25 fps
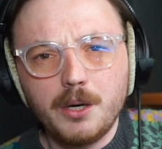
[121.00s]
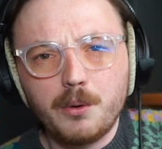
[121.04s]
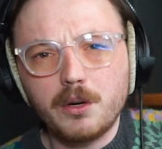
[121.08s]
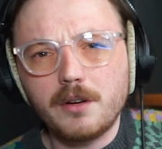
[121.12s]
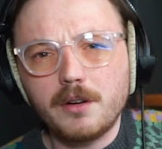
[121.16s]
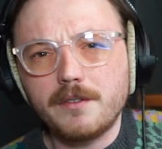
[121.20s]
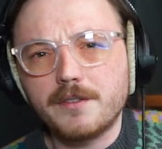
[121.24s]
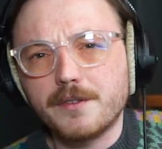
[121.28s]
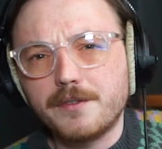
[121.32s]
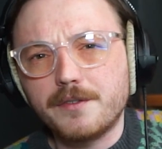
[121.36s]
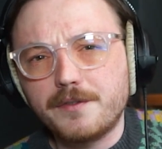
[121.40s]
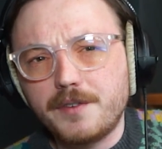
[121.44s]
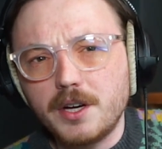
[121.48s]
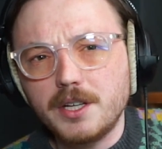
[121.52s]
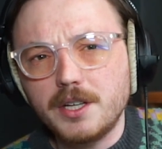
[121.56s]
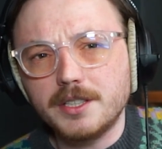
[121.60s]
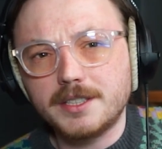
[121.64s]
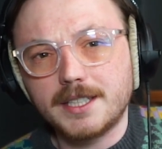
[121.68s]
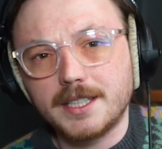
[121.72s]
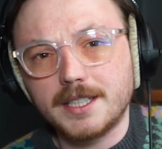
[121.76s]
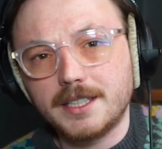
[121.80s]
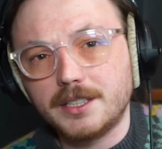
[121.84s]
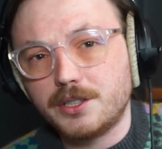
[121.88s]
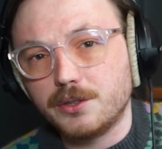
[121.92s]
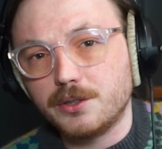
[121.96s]
One of the
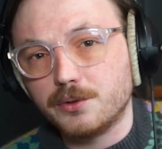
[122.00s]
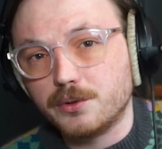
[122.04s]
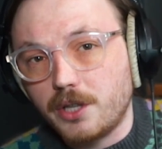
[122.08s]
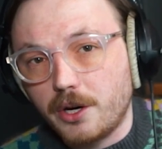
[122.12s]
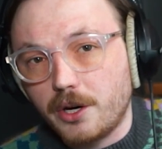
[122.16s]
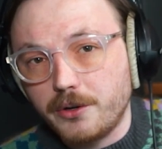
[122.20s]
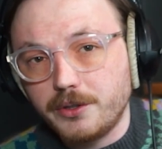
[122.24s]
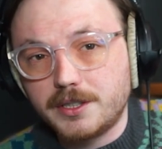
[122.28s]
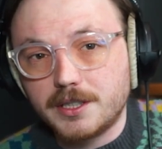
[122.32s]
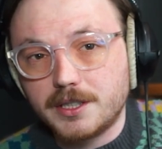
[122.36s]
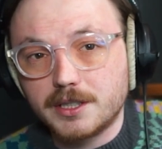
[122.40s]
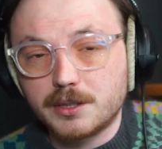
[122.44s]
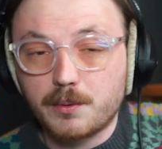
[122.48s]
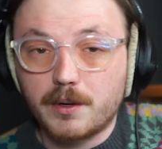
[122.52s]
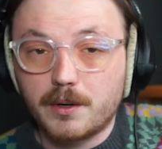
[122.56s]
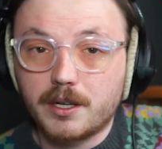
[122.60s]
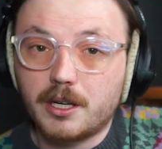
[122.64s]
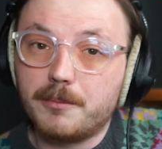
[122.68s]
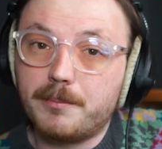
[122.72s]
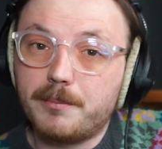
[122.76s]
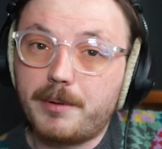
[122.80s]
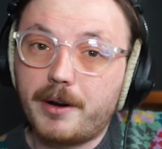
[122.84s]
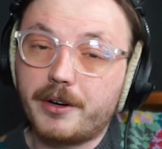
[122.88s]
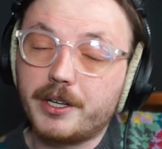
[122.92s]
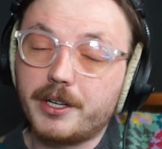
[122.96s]
first things you'll notice when
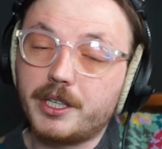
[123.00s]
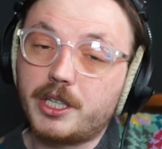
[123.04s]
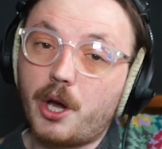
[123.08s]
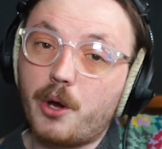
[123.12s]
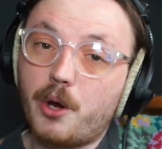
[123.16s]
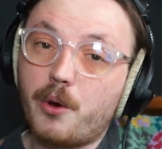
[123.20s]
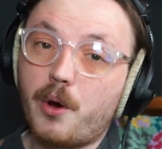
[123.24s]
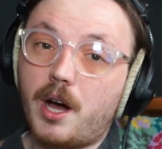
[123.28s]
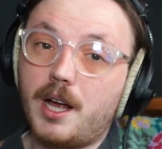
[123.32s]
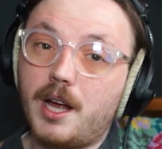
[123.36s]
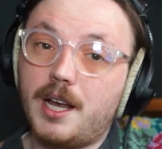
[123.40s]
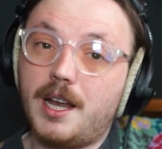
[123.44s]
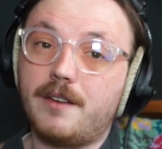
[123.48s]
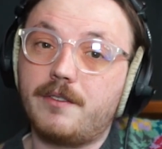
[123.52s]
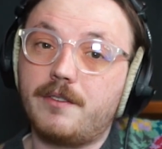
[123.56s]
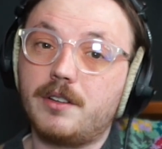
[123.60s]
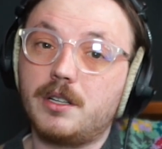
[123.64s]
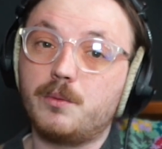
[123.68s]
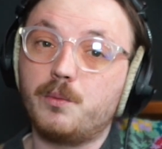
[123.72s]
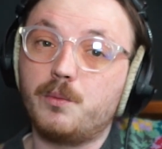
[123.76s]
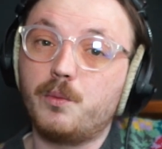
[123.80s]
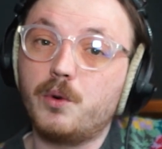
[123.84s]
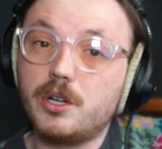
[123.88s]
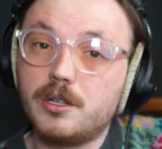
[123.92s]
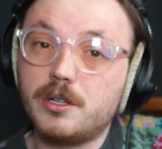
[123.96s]
comparing Go High Level
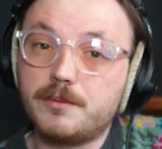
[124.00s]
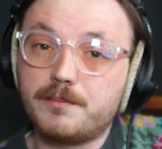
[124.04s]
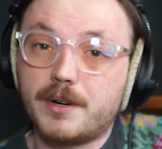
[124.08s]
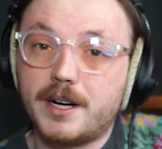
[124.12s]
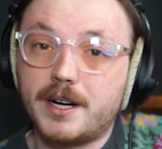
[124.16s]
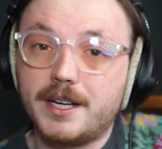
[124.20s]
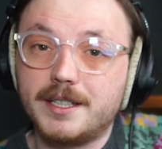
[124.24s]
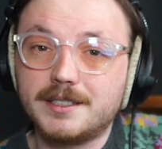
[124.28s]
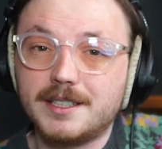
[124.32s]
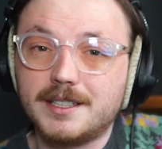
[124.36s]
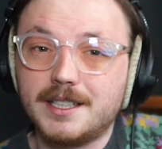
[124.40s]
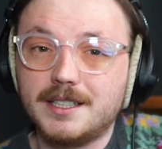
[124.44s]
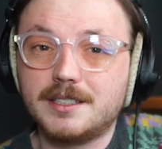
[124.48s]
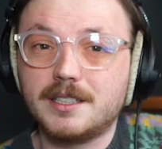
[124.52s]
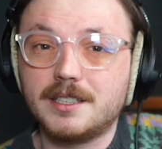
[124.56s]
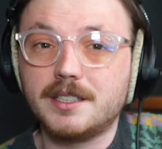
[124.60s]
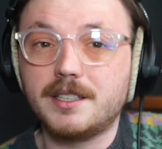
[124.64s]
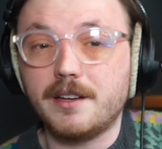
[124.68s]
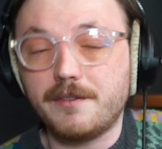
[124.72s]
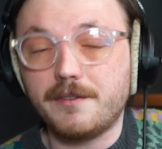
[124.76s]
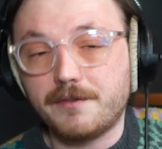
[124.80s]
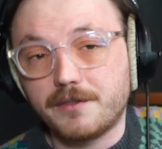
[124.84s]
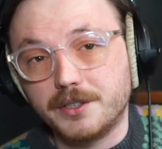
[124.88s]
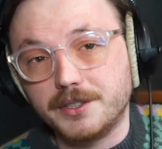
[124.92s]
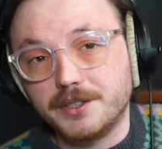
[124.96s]
and WordPress is the
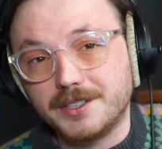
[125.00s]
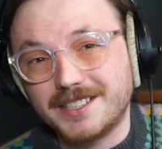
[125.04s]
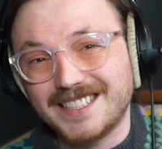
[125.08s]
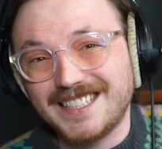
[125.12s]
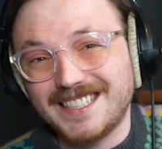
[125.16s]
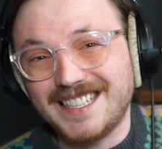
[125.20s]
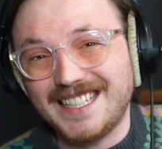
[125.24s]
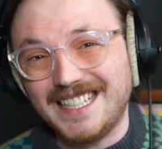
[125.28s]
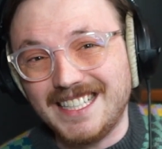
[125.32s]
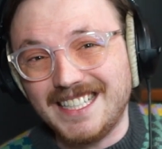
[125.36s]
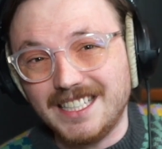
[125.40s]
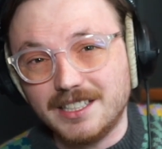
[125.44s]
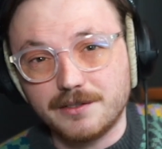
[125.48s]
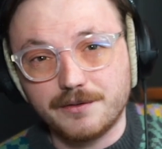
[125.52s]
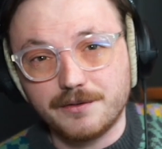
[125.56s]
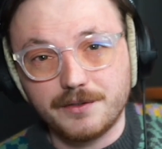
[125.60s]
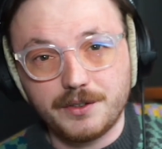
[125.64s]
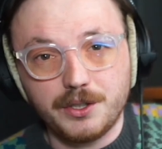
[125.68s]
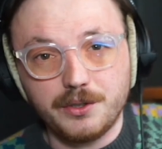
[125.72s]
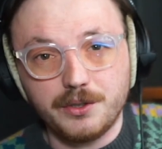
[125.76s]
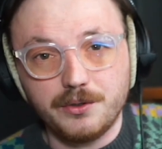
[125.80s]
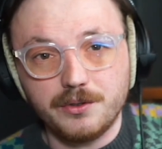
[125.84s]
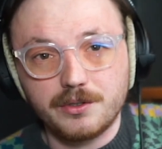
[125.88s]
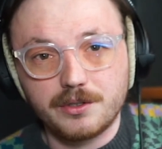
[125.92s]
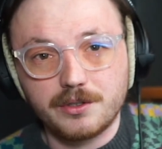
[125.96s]
difference in ease of
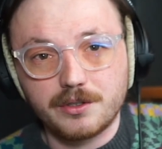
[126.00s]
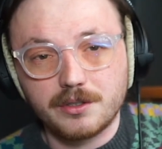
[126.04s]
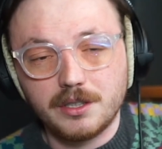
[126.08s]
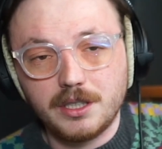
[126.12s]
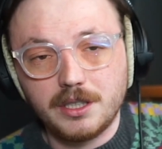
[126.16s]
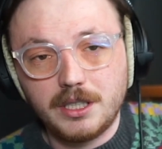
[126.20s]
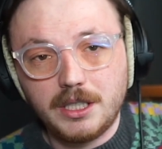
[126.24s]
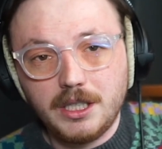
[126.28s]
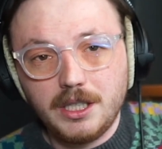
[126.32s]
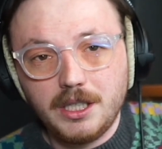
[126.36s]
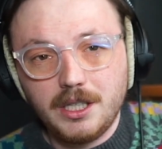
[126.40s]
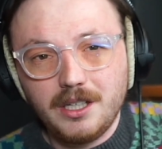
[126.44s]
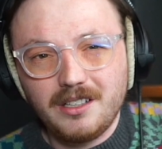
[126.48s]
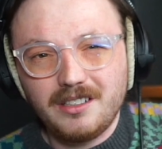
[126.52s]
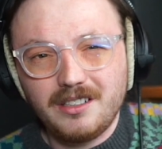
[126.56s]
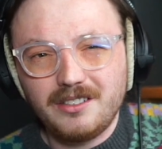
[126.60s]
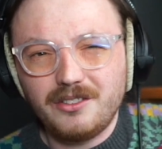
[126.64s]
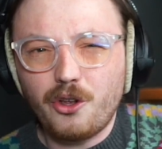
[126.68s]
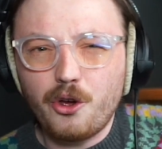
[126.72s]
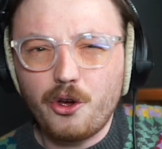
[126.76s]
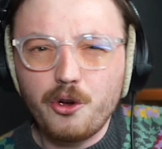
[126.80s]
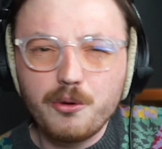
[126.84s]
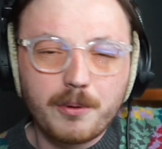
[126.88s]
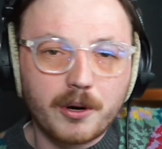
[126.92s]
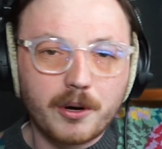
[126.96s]
use.
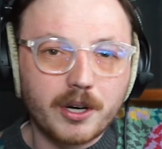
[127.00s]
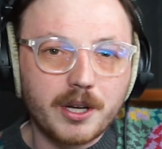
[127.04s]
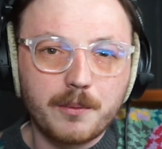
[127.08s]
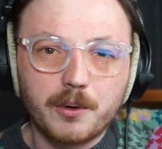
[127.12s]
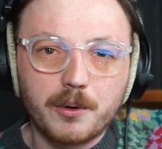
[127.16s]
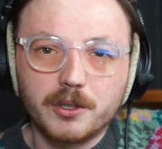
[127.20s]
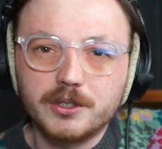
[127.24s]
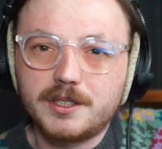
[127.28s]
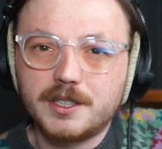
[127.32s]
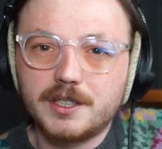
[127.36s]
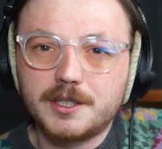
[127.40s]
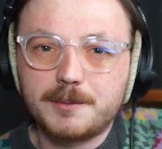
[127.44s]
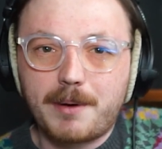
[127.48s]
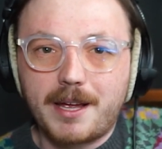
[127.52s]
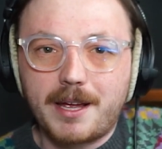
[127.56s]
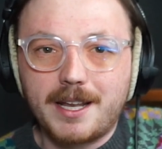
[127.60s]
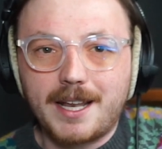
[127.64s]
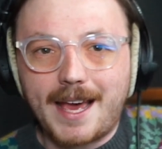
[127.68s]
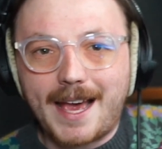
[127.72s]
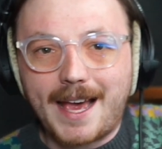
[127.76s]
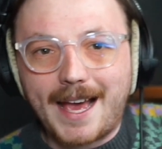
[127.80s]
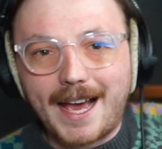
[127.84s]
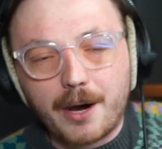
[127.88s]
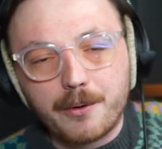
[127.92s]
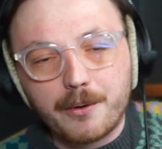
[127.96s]
Nobody wants to spend
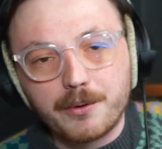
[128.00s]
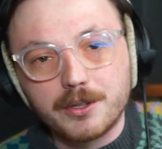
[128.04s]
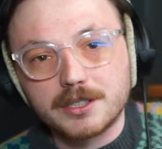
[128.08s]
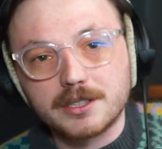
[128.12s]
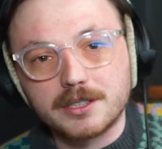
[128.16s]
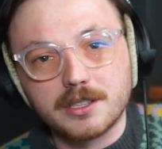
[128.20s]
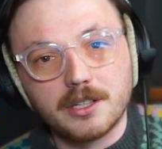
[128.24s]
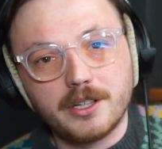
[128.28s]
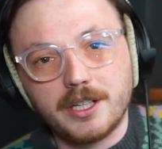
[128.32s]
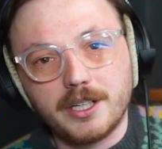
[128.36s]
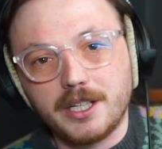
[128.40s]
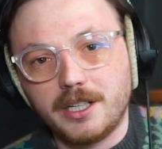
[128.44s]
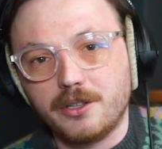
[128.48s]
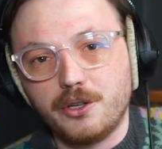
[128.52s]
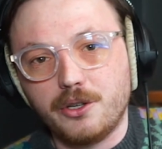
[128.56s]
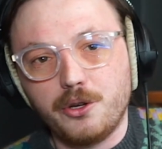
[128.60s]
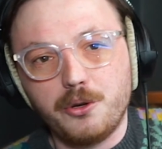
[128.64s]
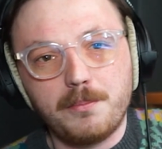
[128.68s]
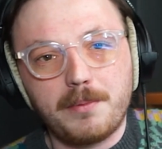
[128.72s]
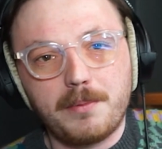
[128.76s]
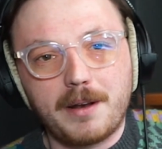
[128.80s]
hours learning a new